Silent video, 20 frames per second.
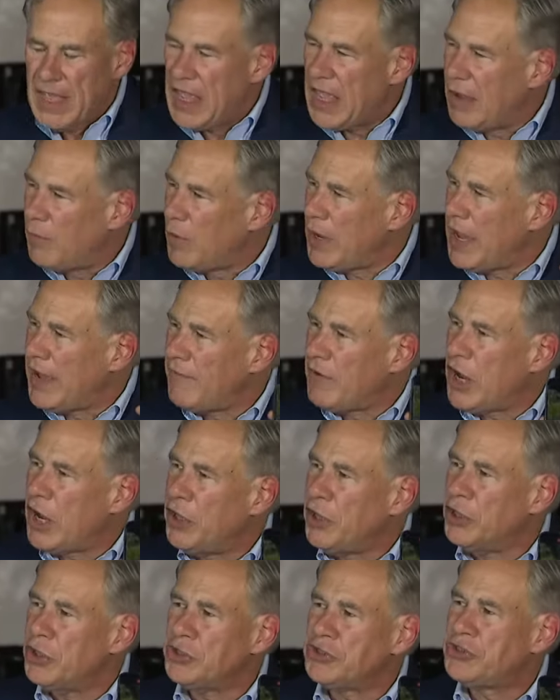And we have
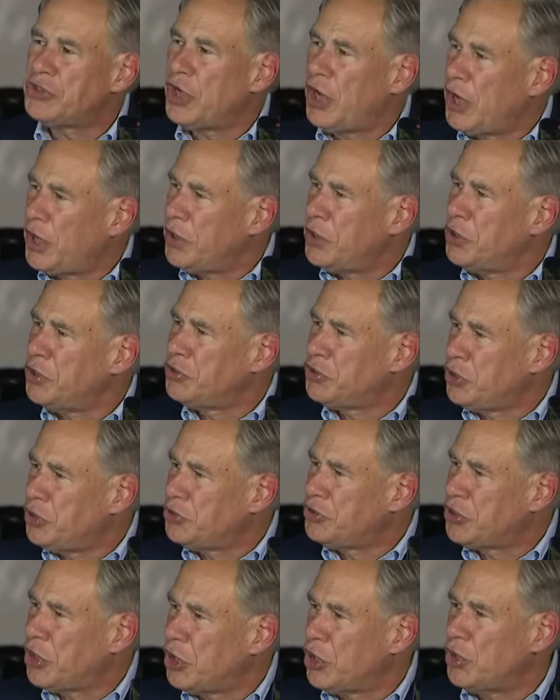others, others who
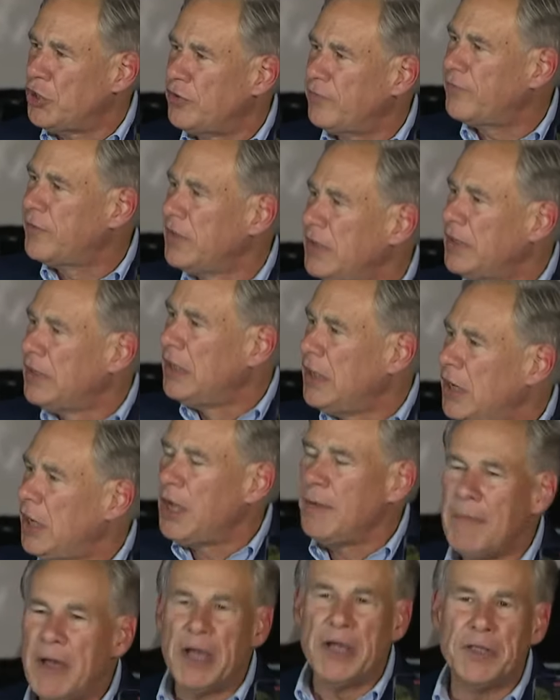serve
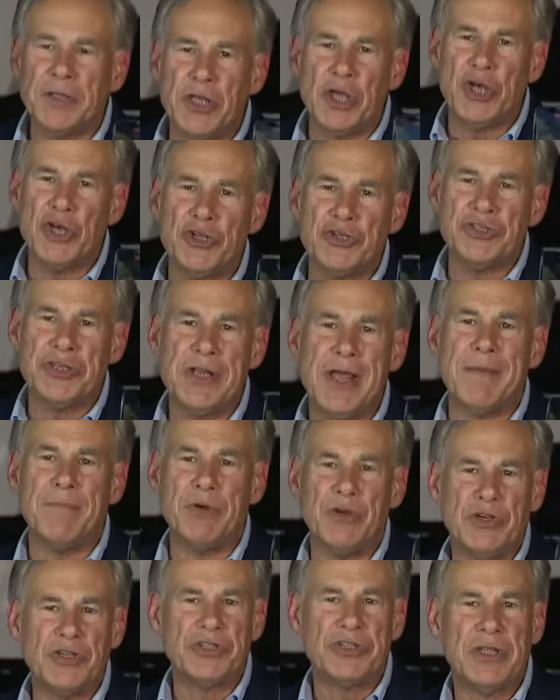among those
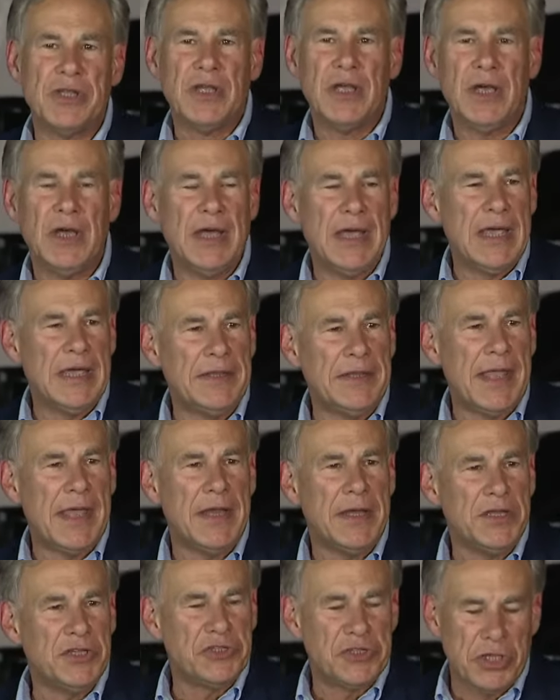numbers, uh, and
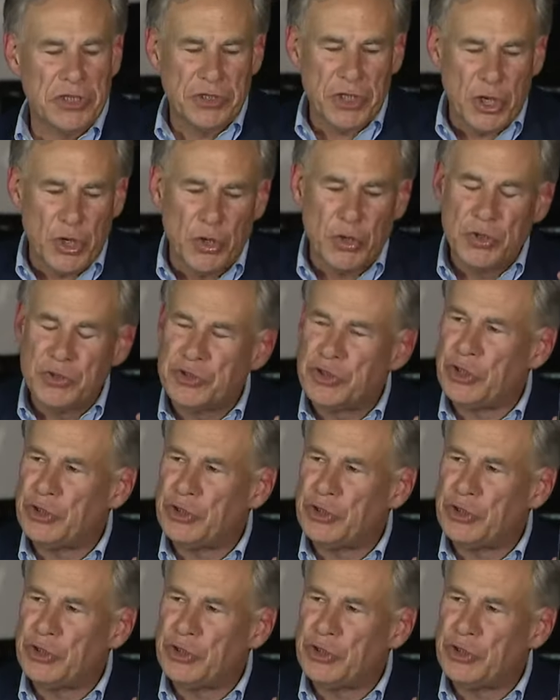that is those